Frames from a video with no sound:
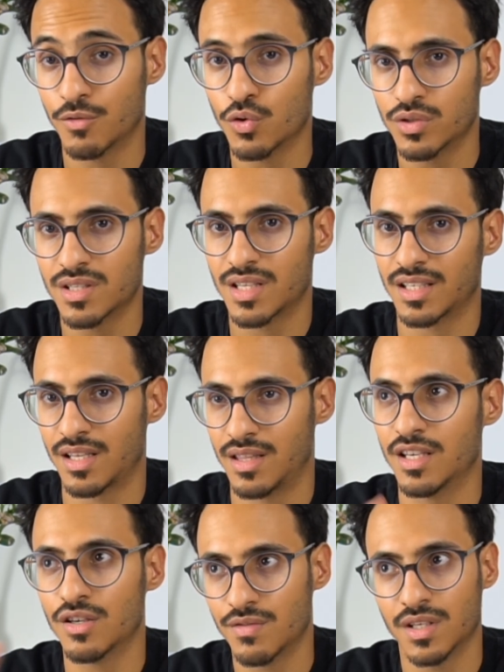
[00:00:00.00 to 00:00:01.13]
I've noticed that at the
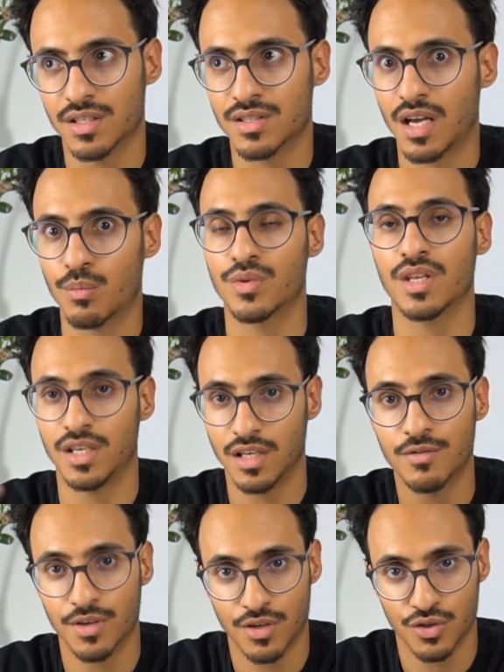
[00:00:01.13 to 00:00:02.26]
end of the exam, when they
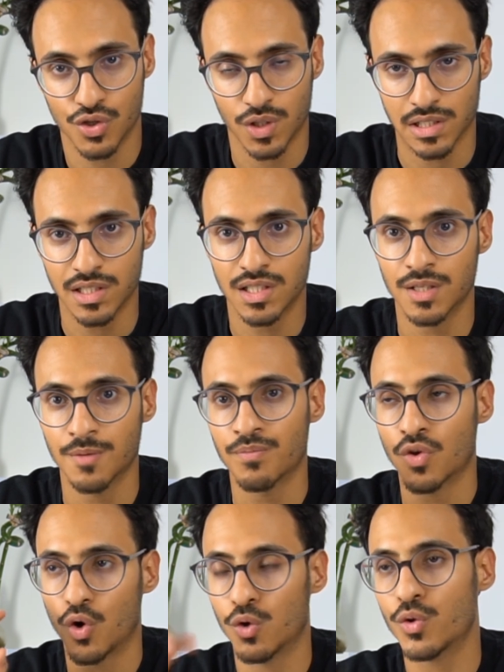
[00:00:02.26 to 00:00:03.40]
deliver the results,
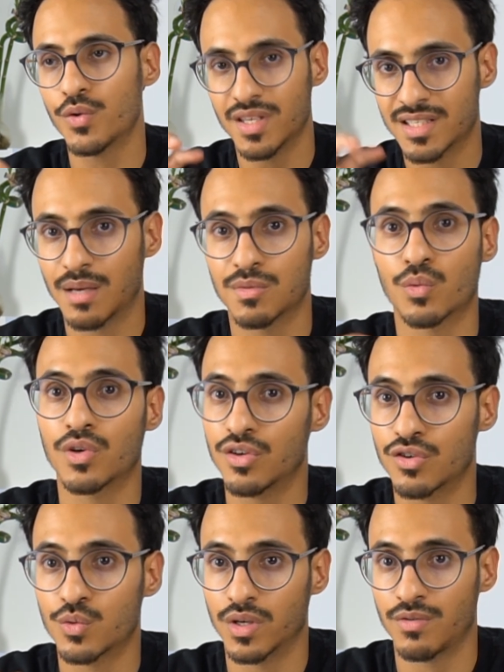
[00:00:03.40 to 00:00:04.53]
although the exam is
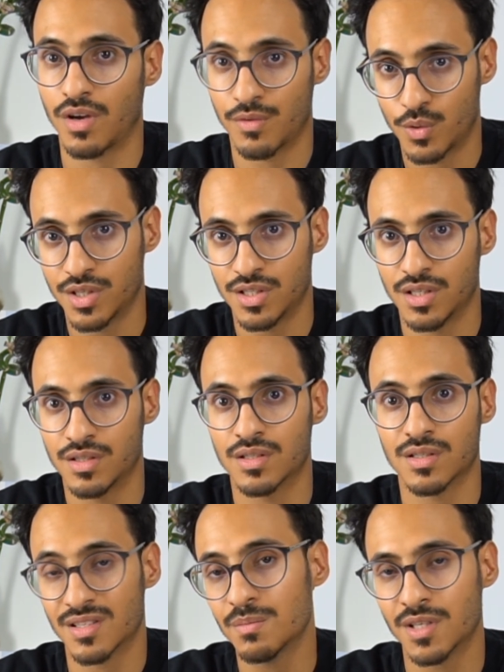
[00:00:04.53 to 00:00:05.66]
125 questions,
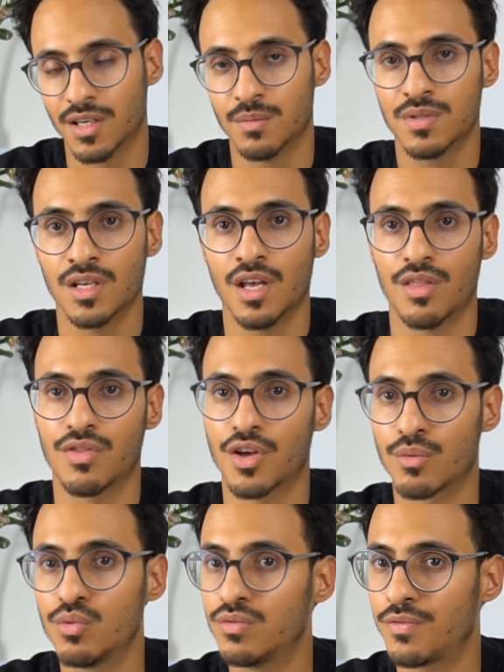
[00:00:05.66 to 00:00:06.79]
sometimes they
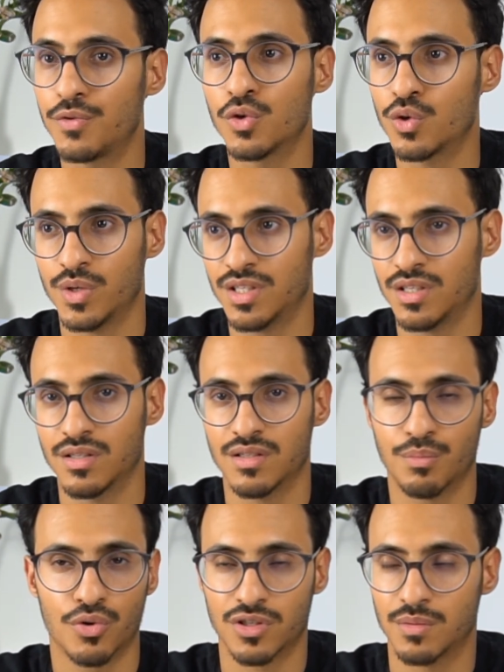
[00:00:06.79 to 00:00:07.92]
remove a few questions,
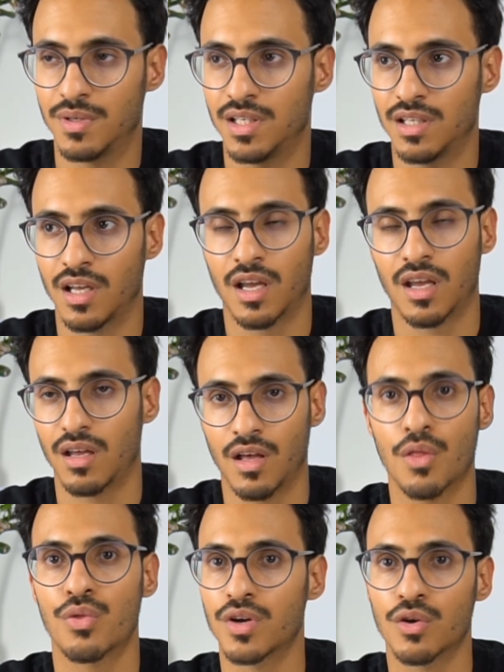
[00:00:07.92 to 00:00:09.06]
approximately like
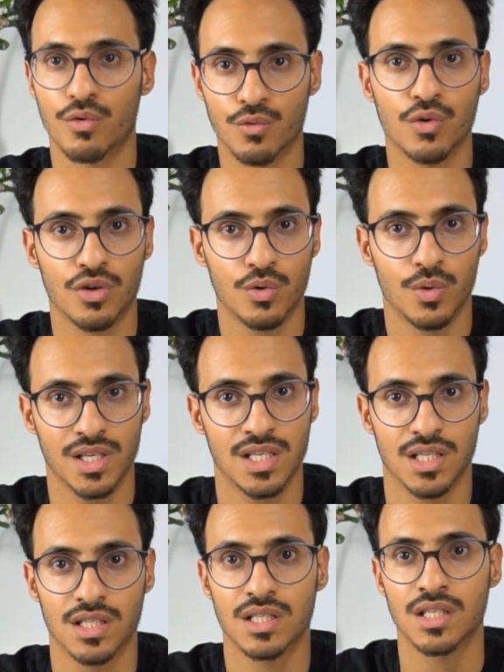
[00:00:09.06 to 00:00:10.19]
3 or 4
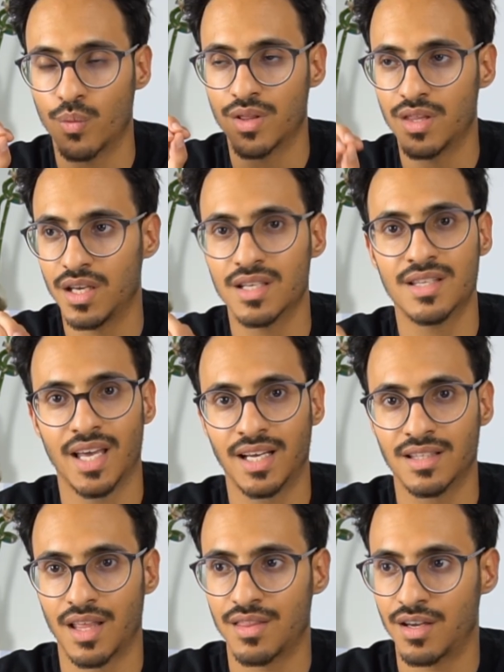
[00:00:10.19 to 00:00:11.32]
questions, when they detect
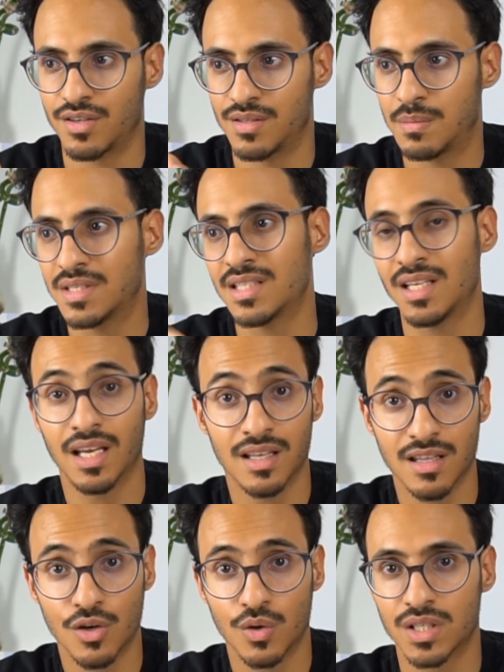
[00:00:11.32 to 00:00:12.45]
that there is a mistake in
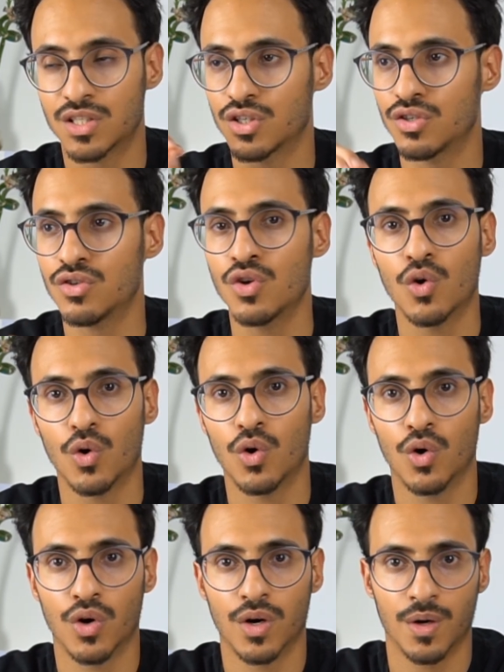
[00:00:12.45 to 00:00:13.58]
the question
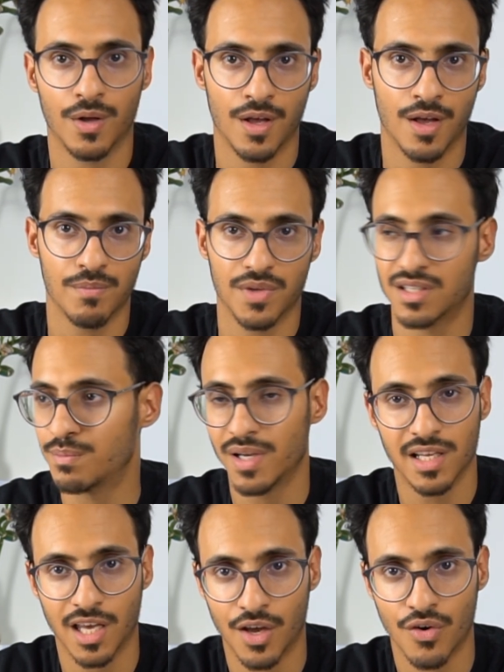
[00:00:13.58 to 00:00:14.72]
or a
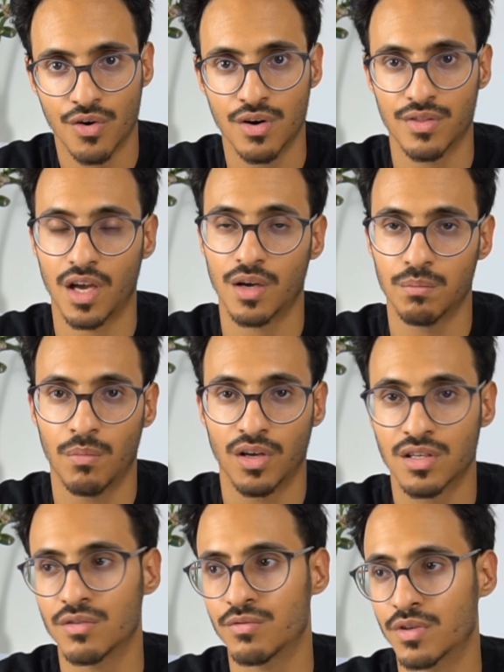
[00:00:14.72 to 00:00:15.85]
spelling error that might
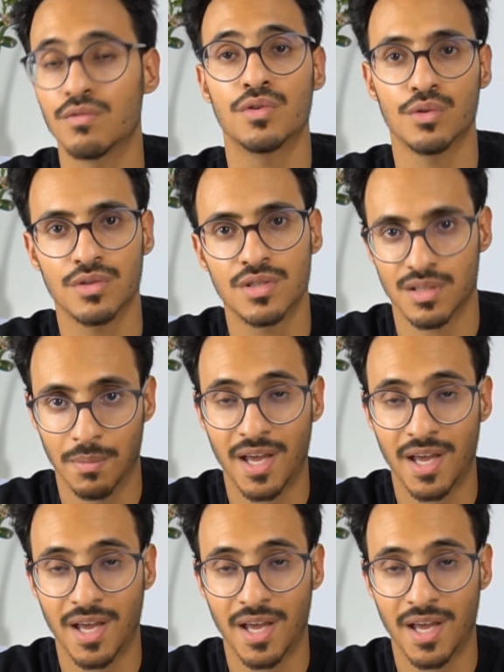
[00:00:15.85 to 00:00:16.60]
have confused some